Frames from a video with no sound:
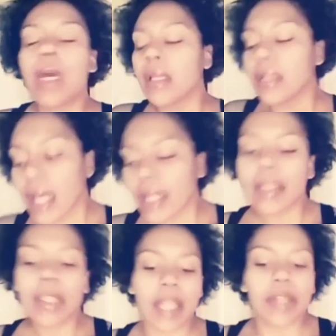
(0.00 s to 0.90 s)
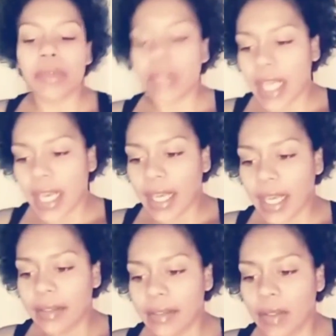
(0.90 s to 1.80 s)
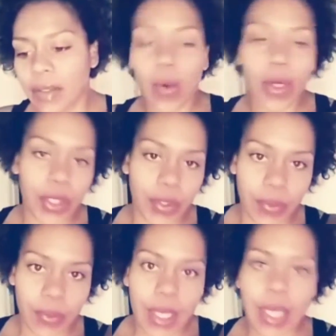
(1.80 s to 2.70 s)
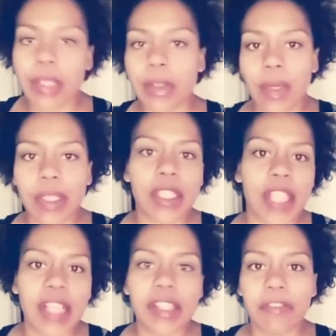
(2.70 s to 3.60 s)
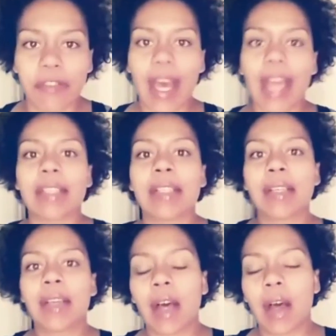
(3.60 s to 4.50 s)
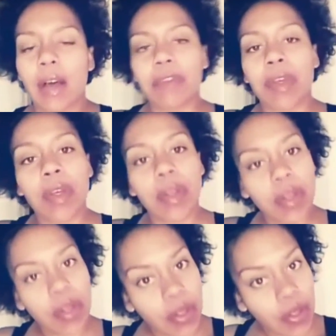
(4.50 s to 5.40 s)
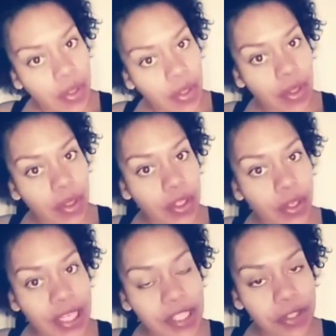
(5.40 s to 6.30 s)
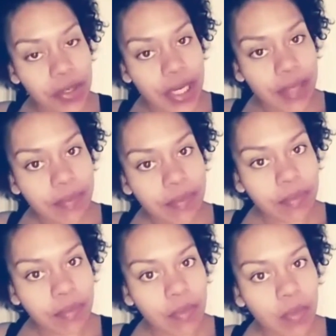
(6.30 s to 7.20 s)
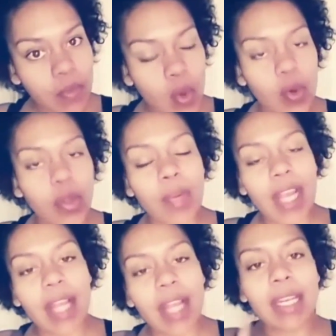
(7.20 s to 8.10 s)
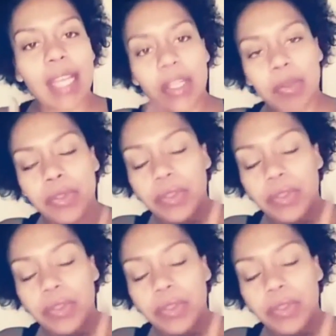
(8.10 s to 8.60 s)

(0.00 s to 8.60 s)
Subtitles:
Nothing that you say or do is going to change the fact of your history or the reality that you